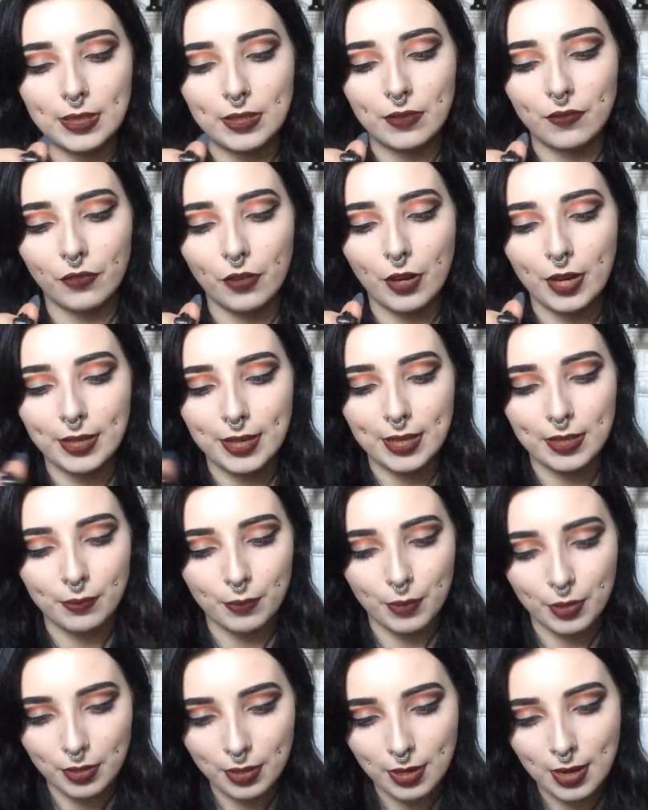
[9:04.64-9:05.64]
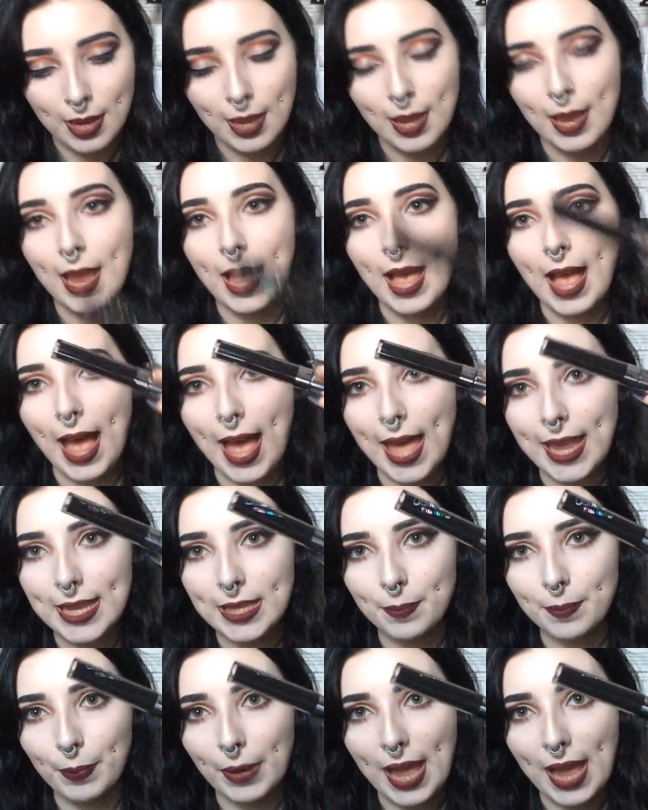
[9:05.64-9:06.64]
this is Friday's one and
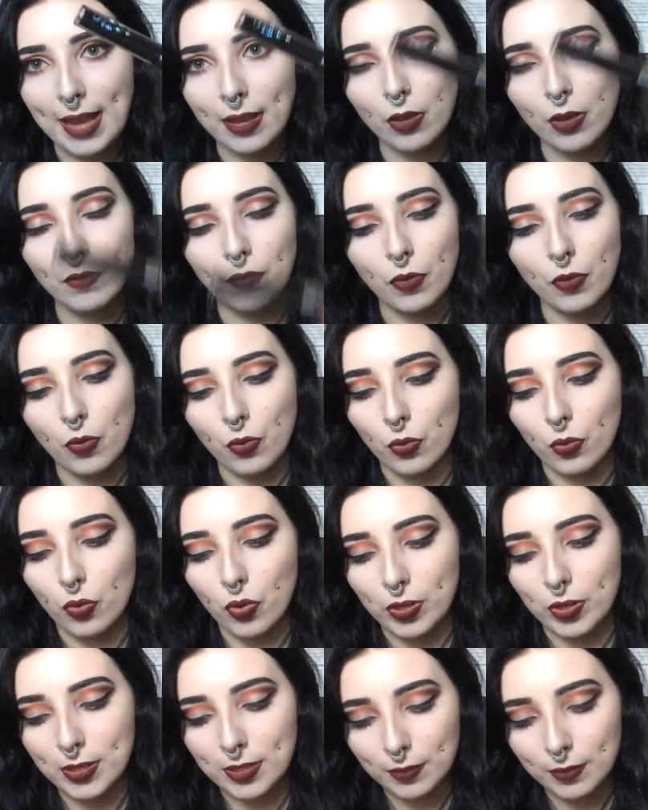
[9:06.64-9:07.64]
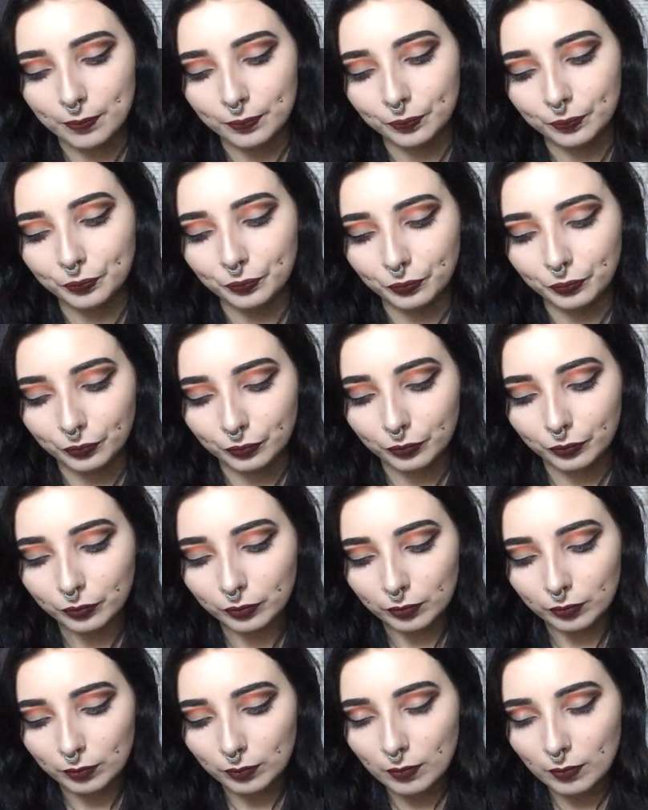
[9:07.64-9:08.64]
it's black of course.
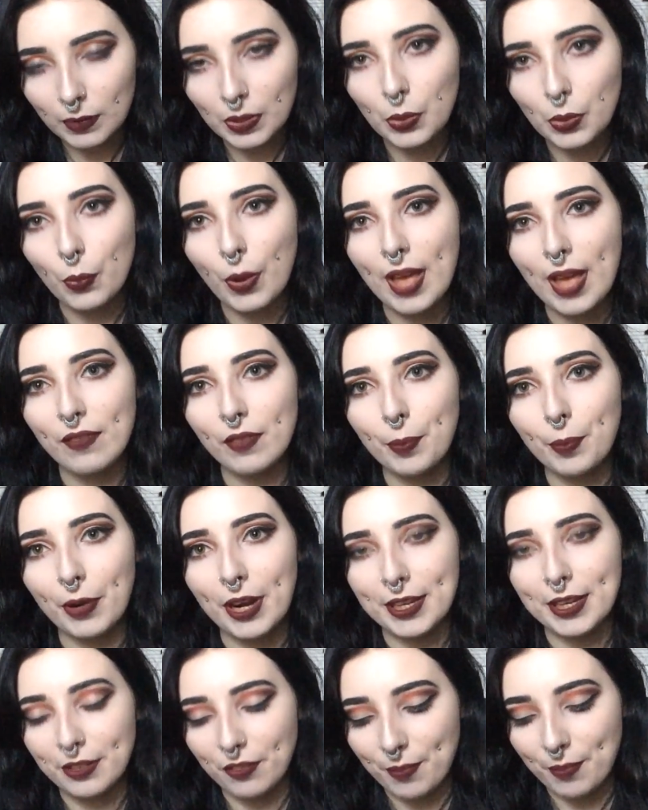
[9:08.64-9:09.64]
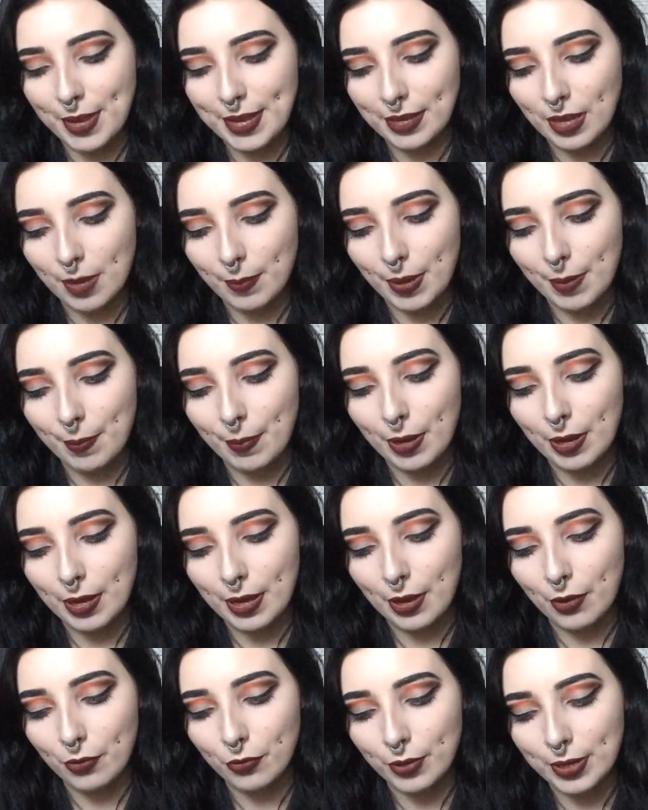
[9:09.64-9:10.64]
Whatever brand of makeup I
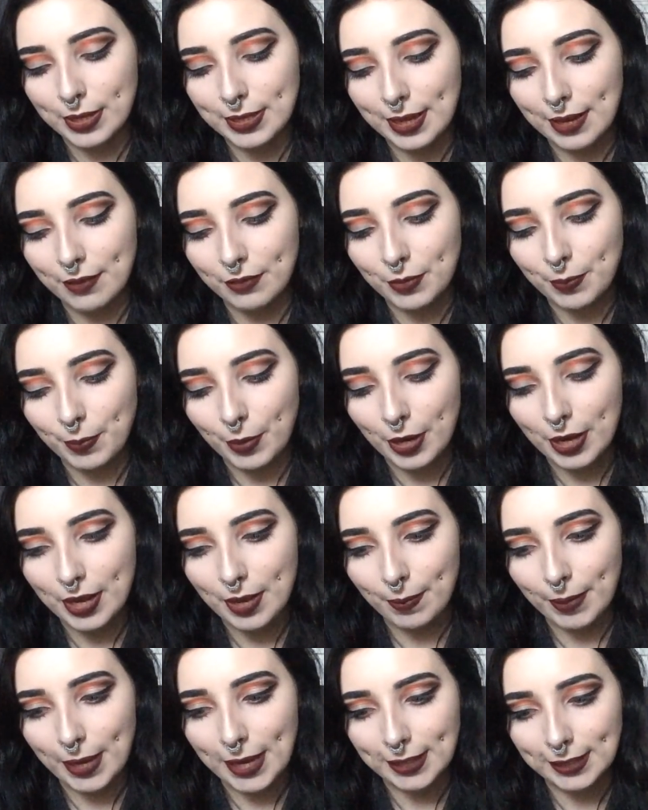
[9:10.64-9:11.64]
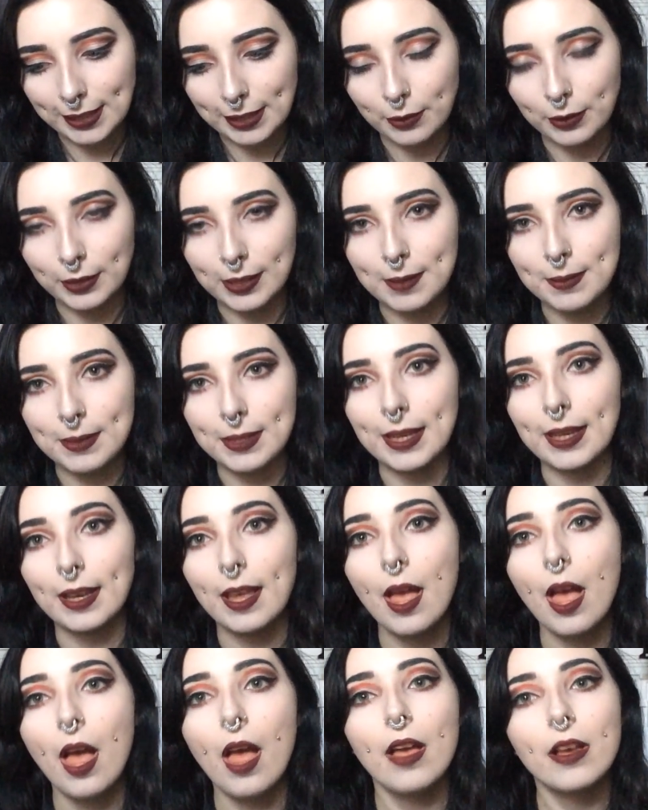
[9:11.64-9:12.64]
buy, I always have to buy a black liquid
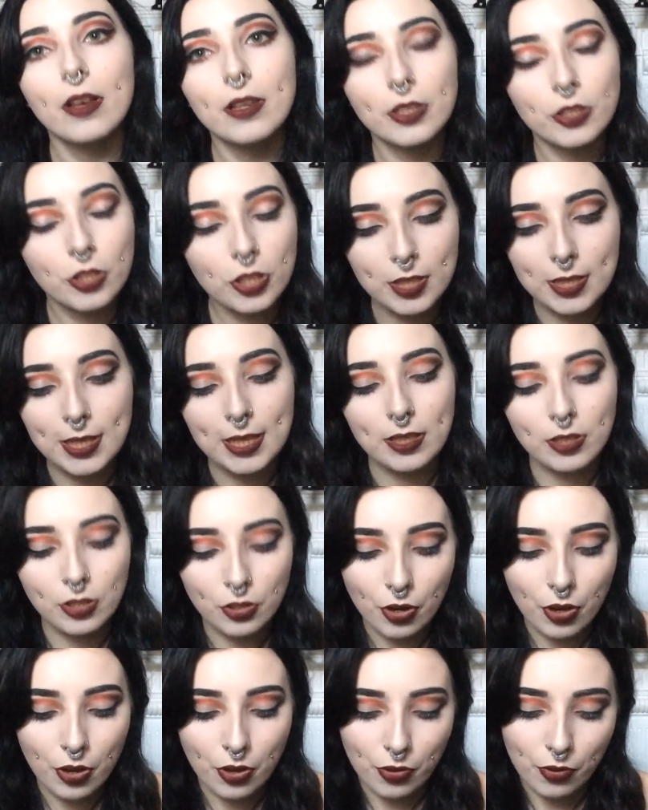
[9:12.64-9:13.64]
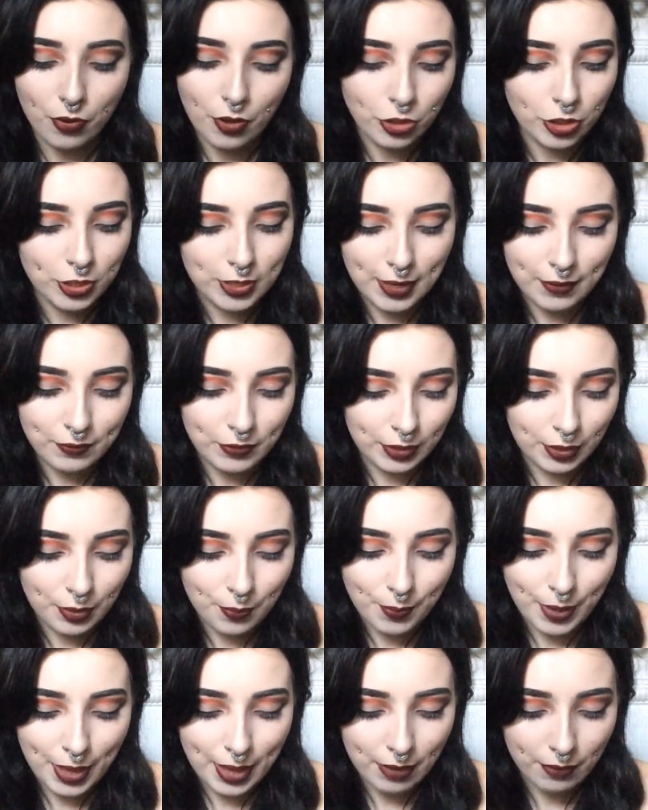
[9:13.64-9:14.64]
lipstick because I just need to know. I just have to
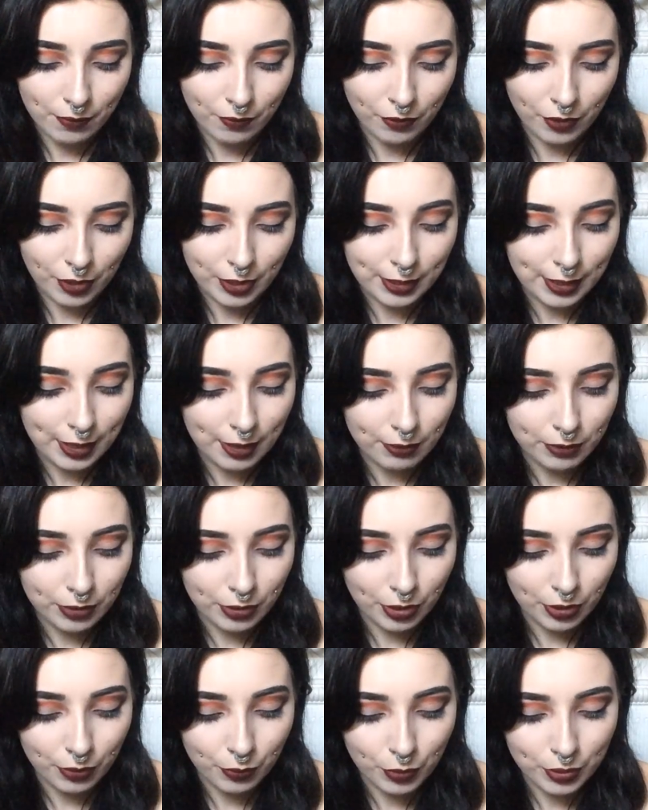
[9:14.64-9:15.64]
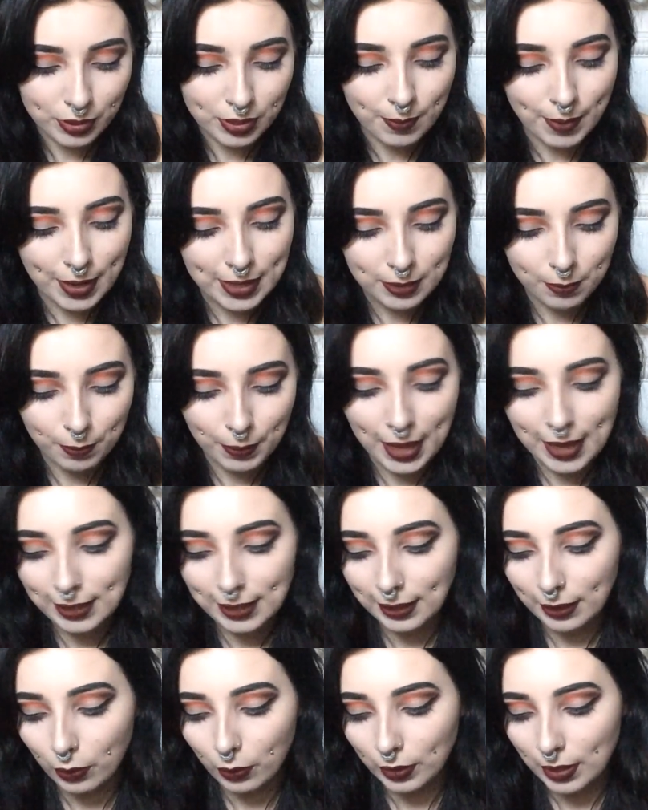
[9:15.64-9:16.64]
compare and find out, you know, what's the best
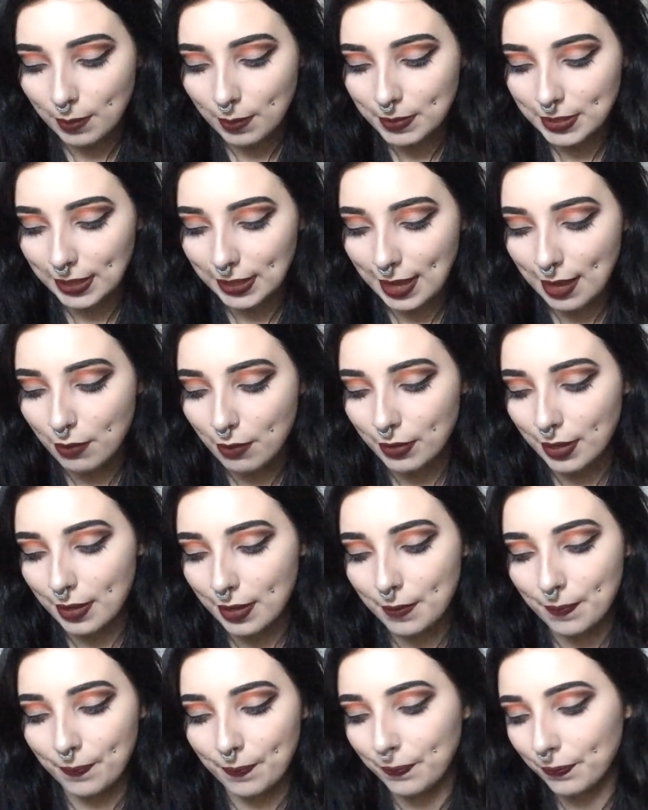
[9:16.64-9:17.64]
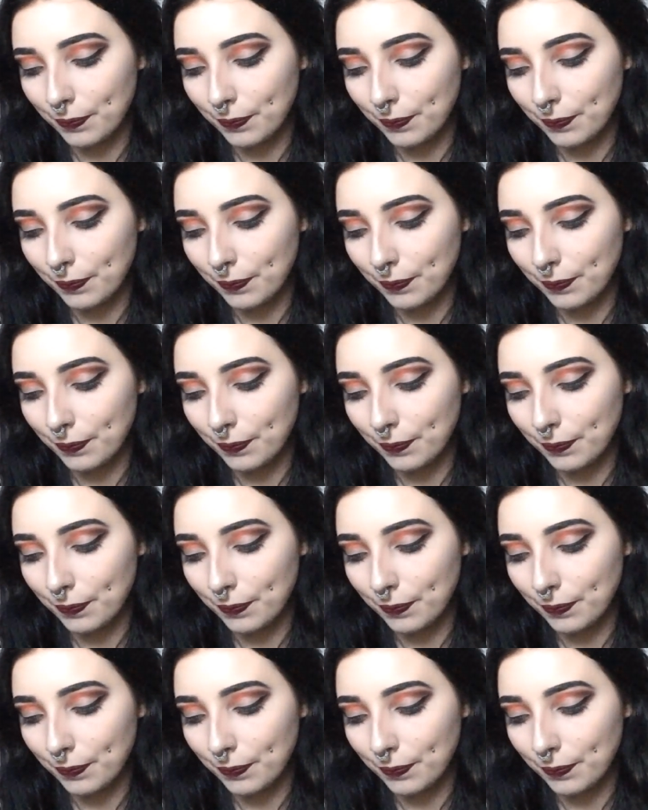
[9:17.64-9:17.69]
black liquid lipstick out there.